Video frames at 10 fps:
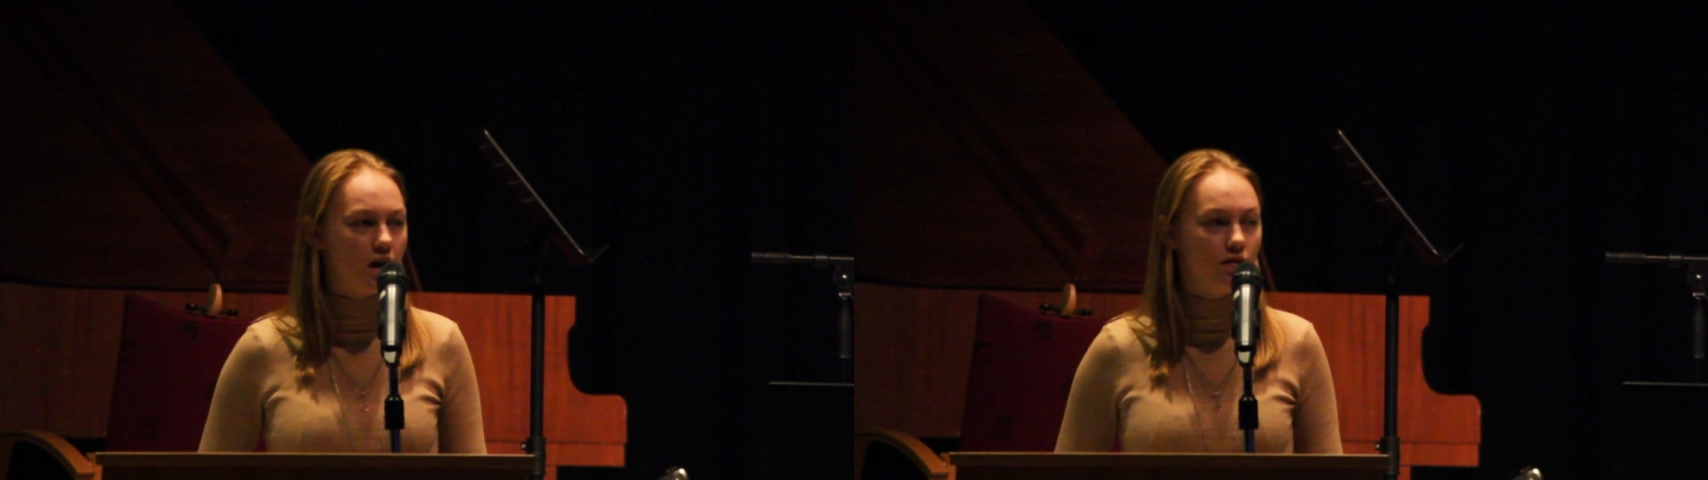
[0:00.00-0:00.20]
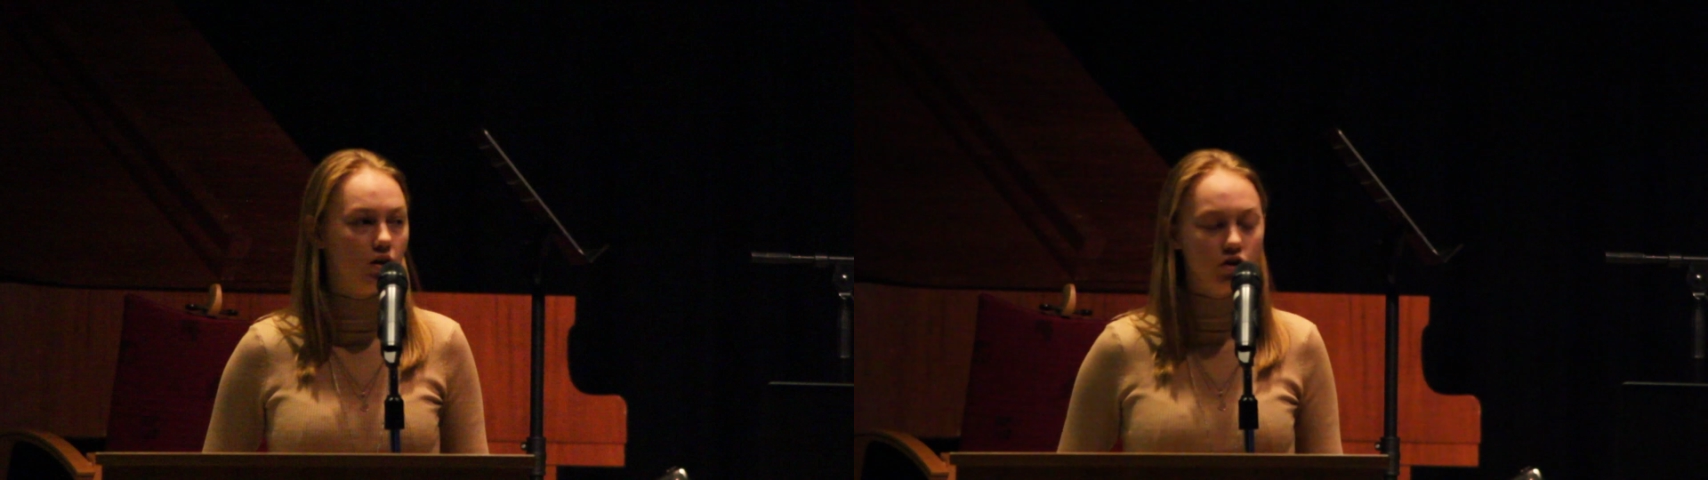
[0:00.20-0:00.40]

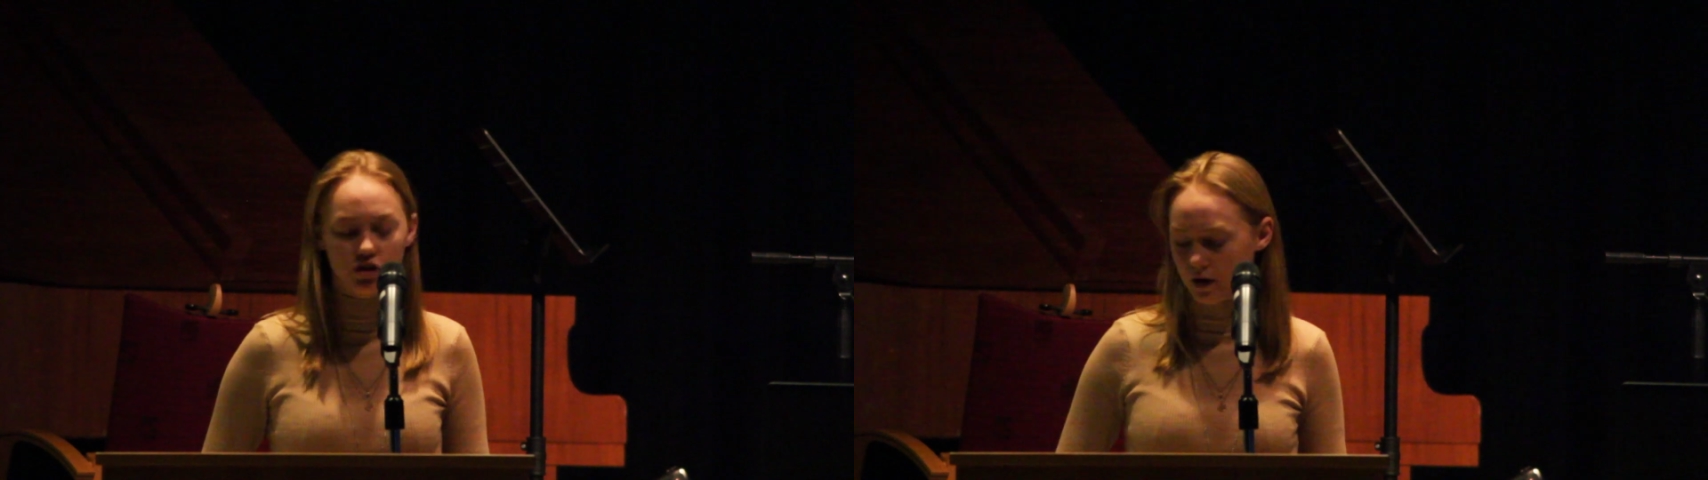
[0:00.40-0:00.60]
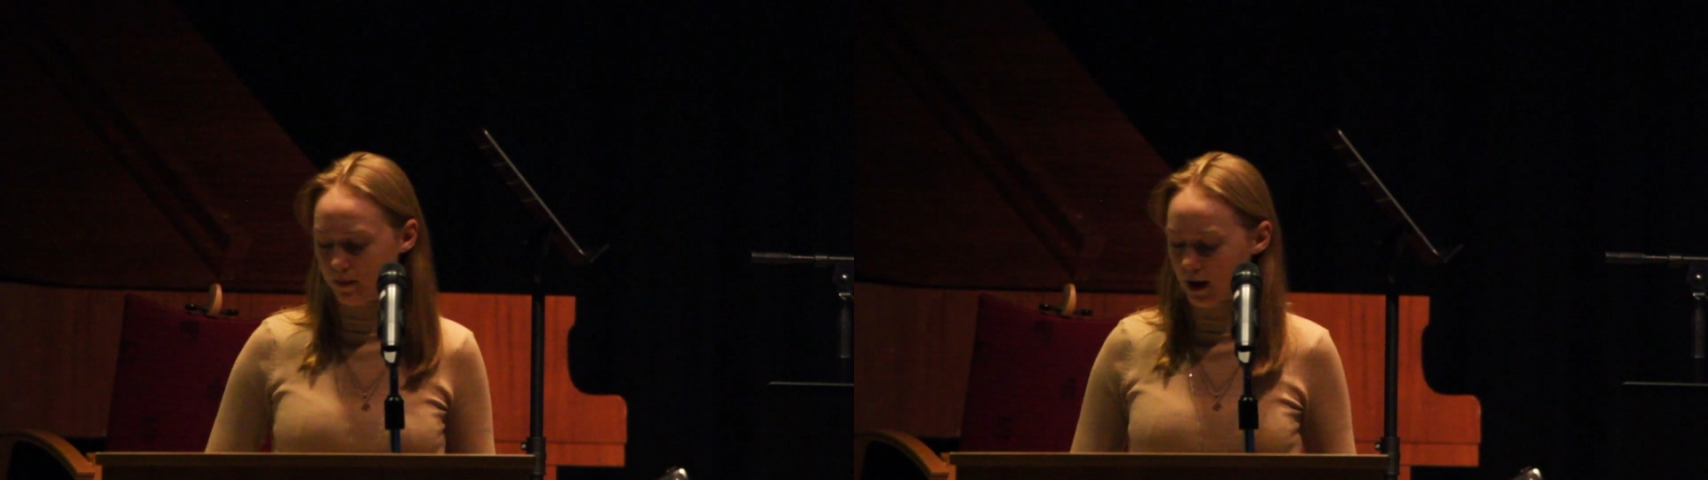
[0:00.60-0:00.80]
have
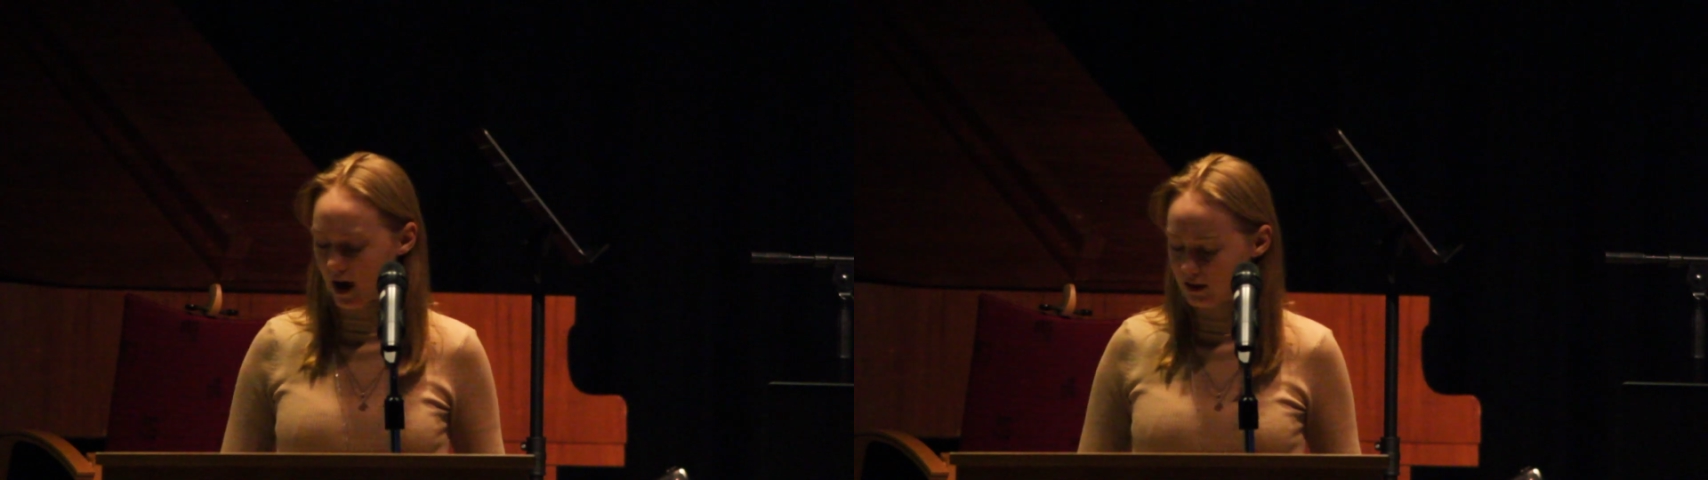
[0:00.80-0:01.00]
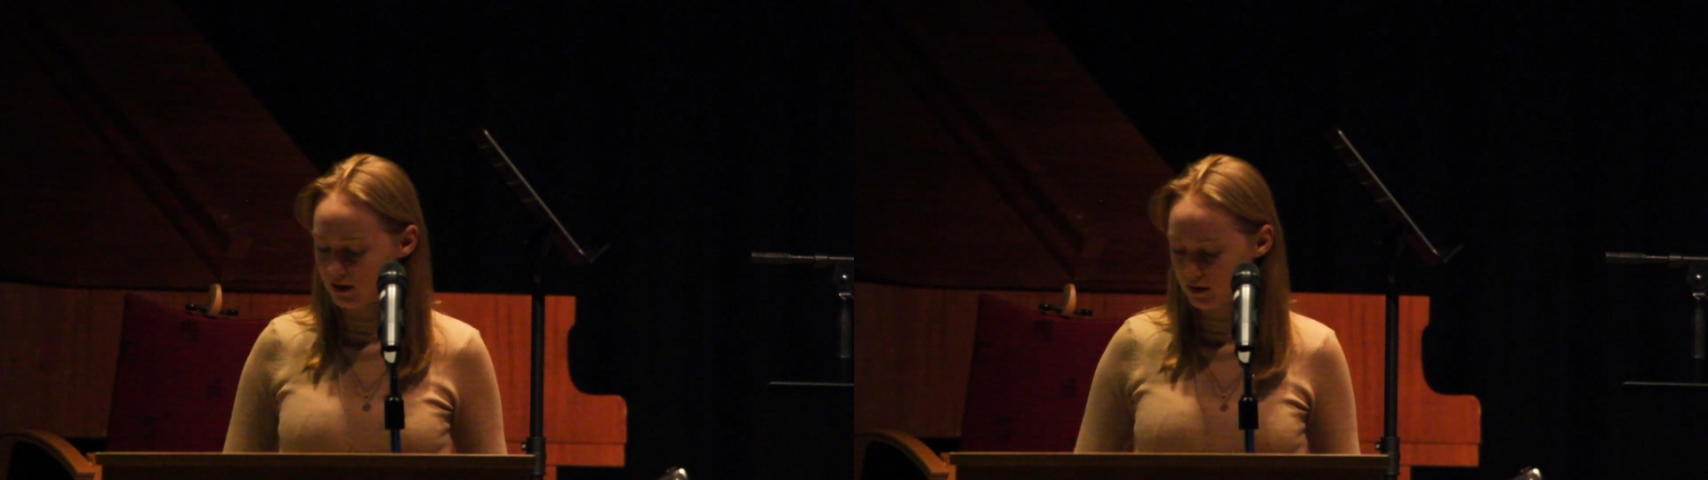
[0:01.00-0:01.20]
larger
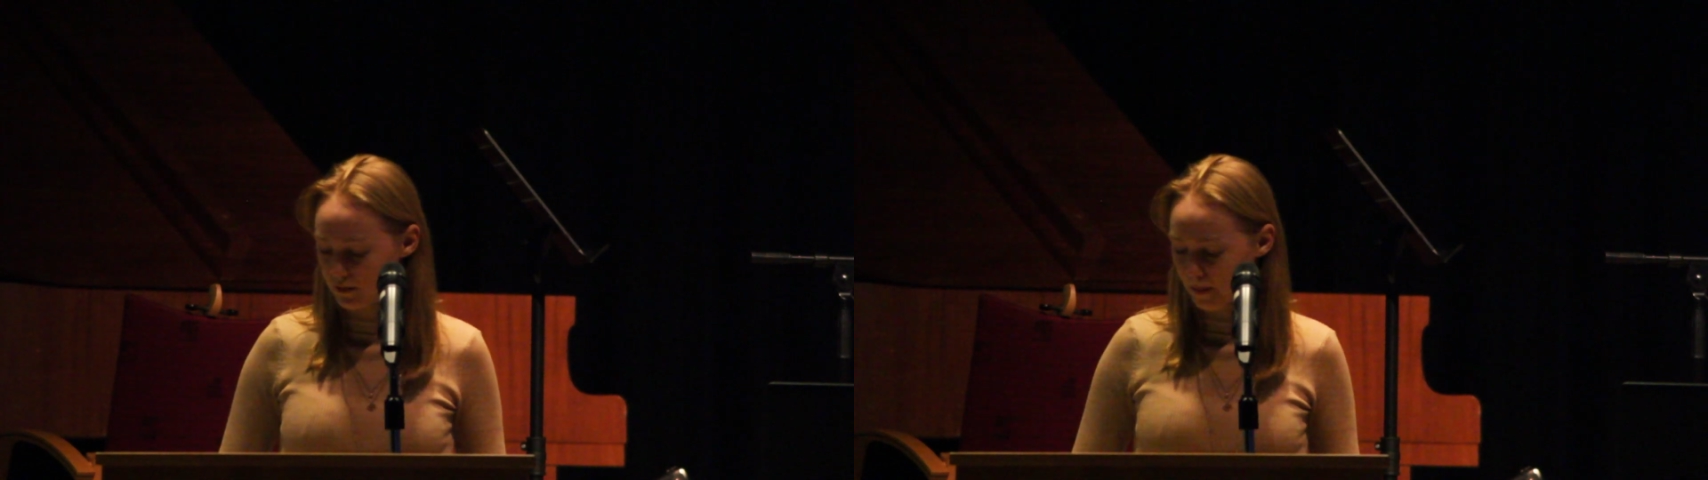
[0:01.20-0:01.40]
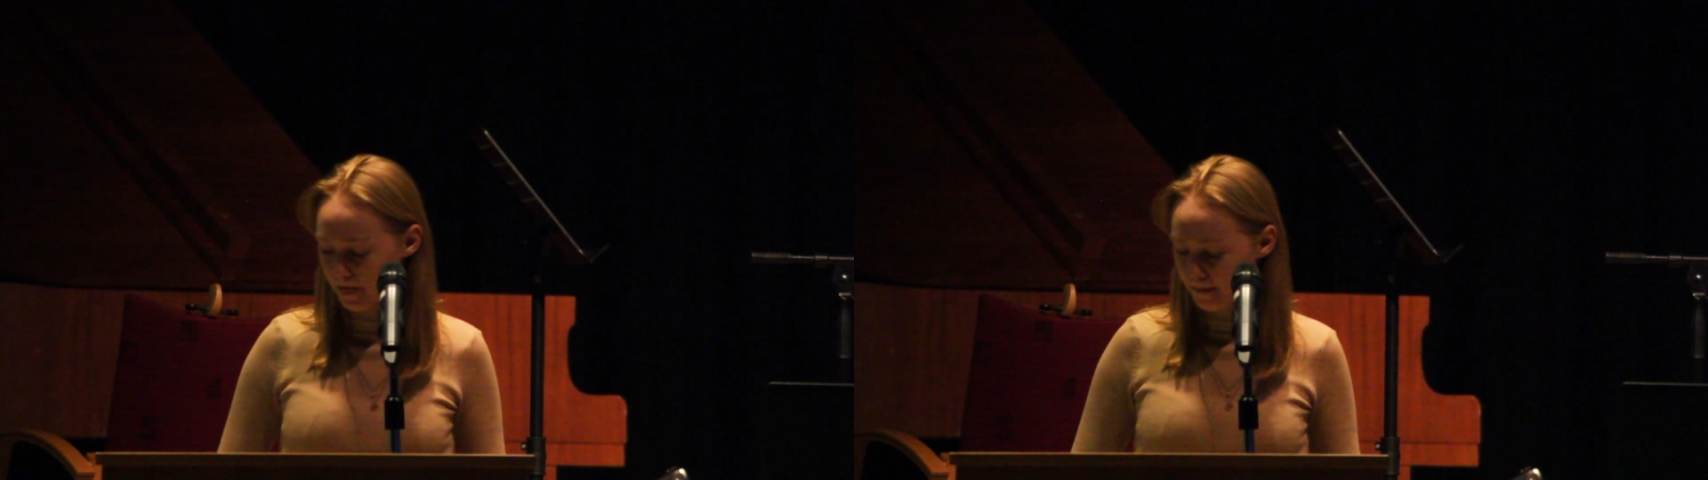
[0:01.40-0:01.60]

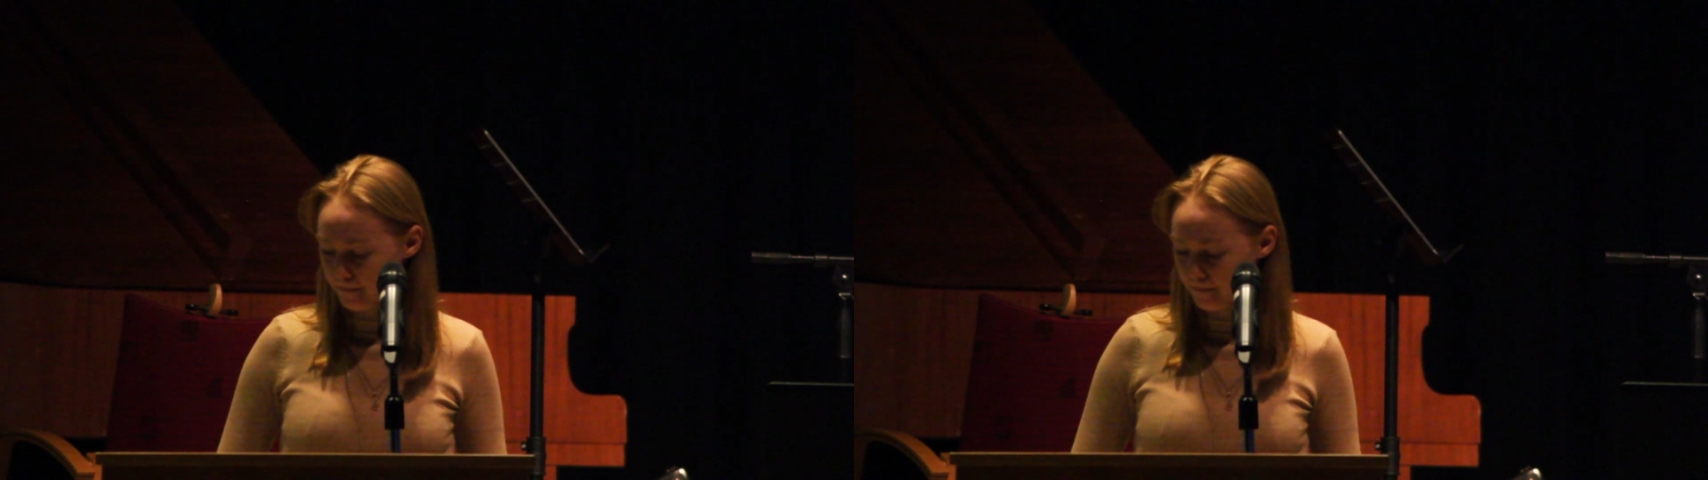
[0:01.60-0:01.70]
impacts.